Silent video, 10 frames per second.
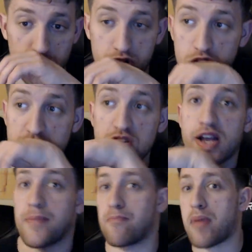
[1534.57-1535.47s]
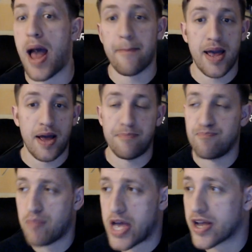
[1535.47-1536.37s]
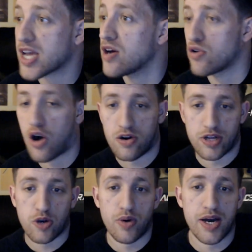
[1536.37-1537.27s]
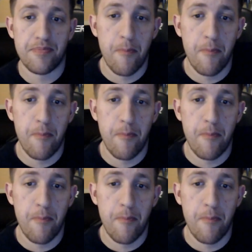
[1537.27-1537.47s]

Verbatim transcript: it looks like Batman may have killed Harley Quinn.